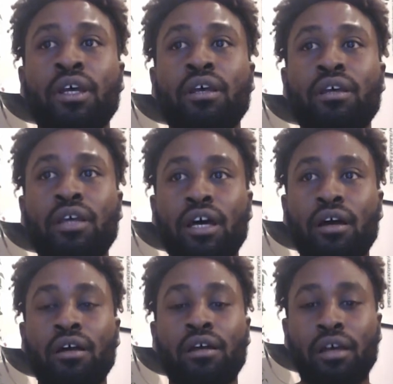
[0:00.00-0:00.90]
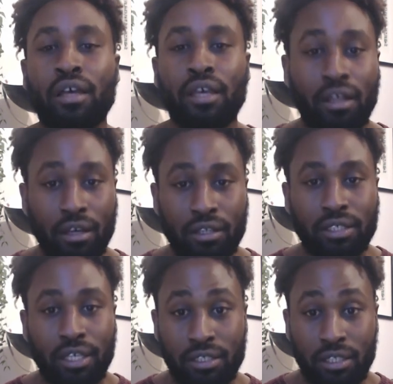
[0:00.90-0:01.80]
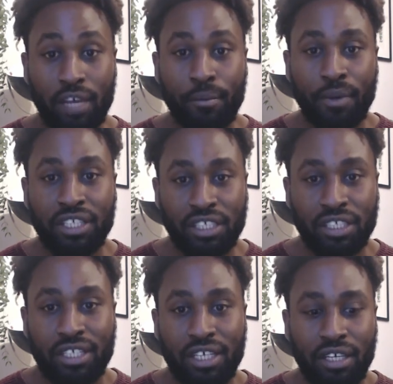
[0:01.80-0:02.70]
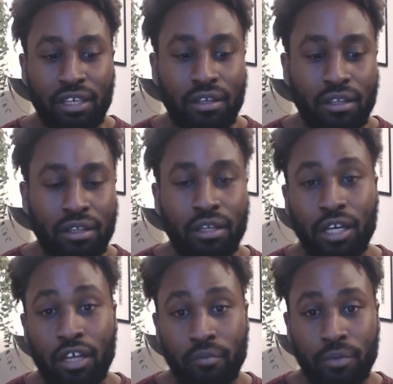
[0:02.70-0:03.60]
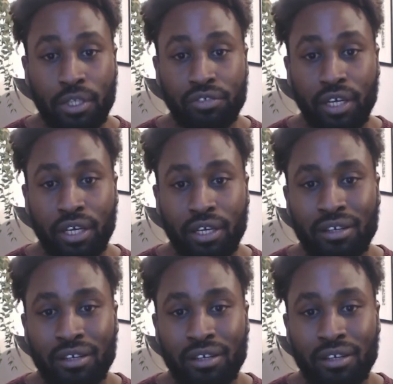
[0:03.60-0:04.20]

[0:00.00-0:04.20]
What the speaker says: Yeah, again, I can taste the lemon and ginger tea that I've been drinking.